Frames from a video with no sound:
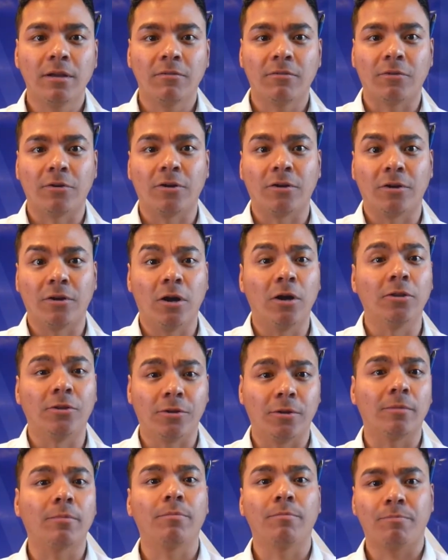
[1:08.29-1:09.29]
for
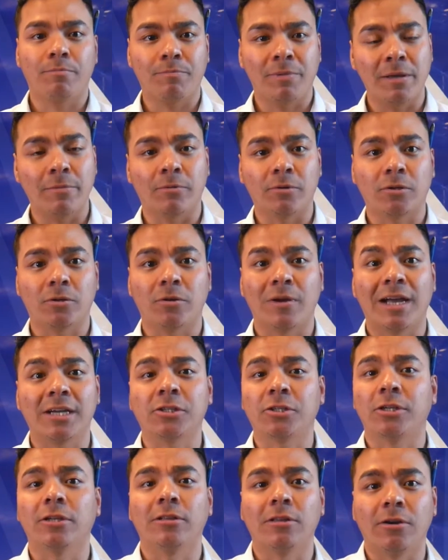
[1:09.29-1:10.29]
other people to
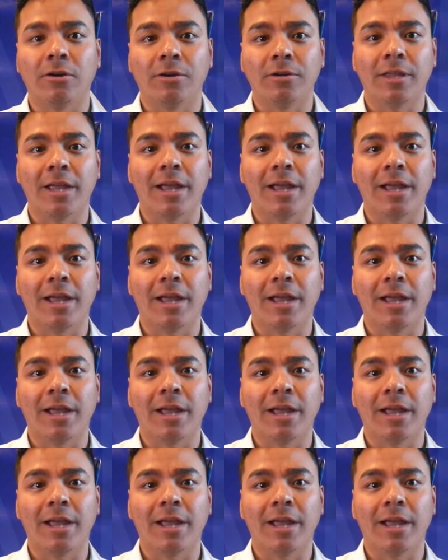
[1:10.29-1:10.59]
actually learn